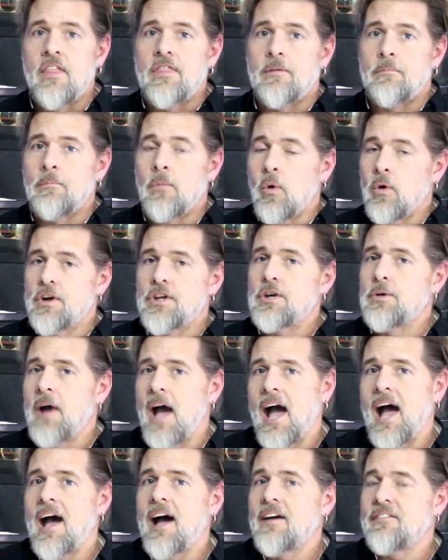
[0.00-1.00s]
The more you
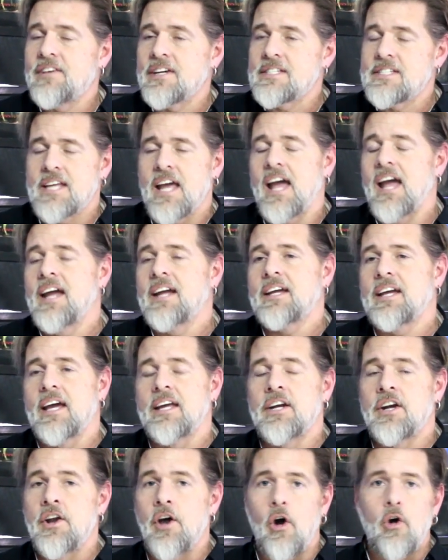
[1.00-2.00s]
have a tank
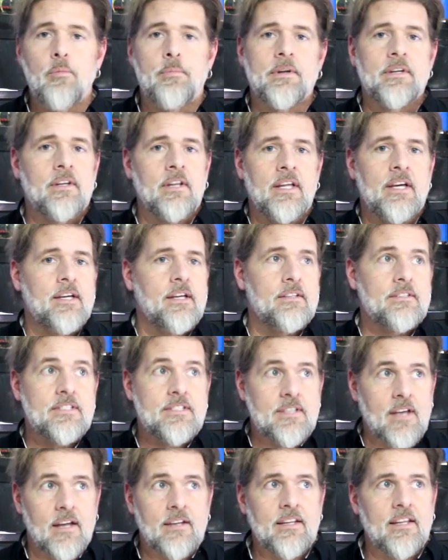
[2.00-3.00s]
in an open lit,
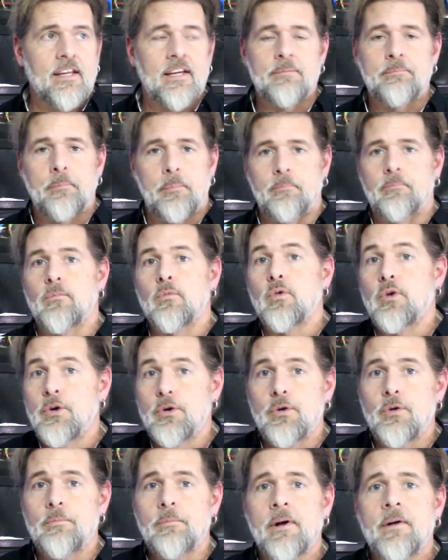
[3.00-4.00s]
sunlit
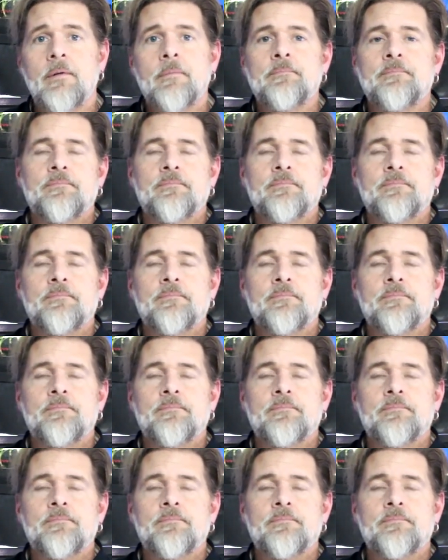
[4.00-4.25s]
room